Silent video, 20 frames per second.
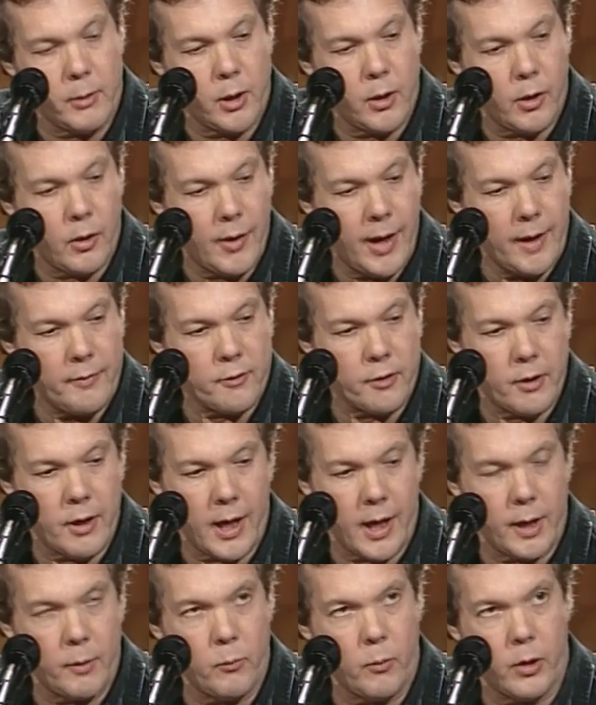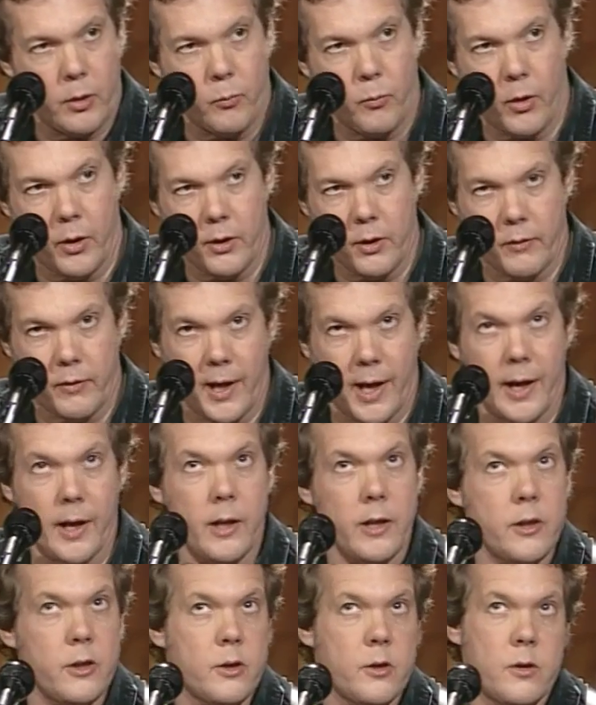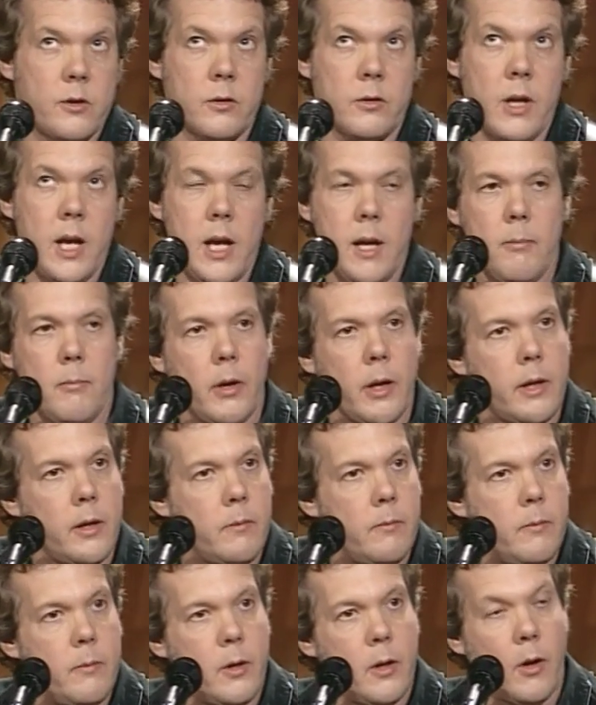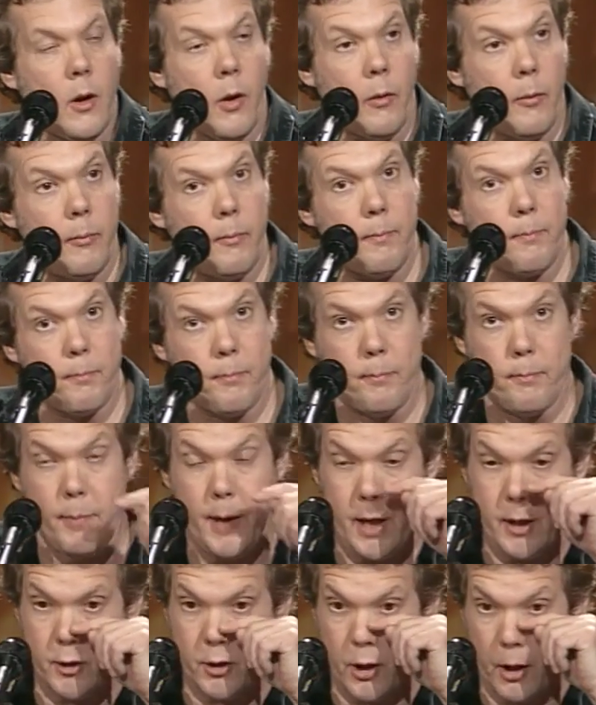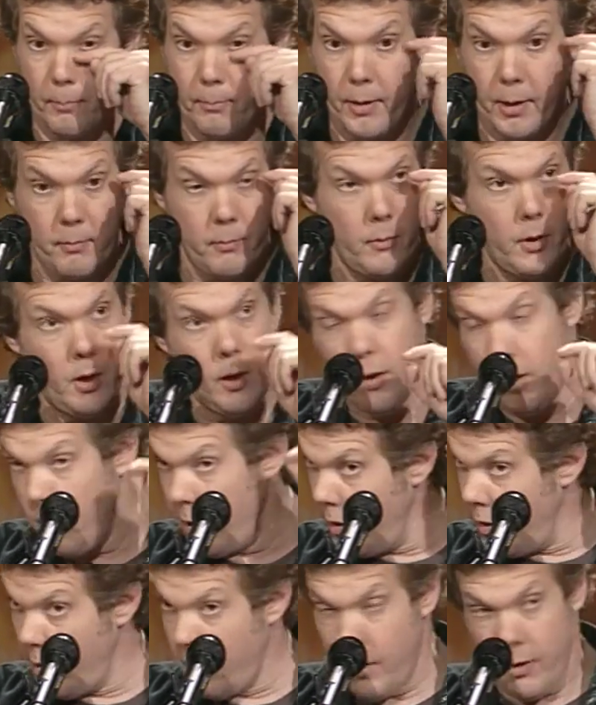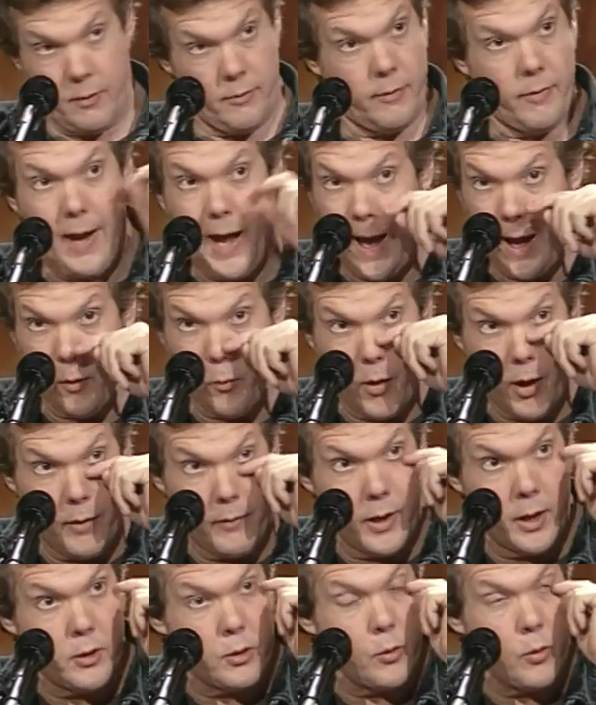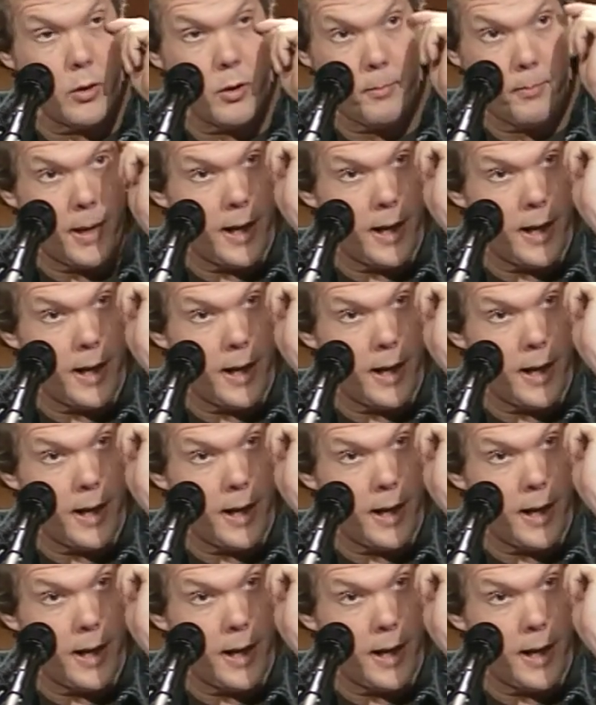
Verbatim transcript: You know, after 911, you've got an extremely, you know, big jump in flag waving sort of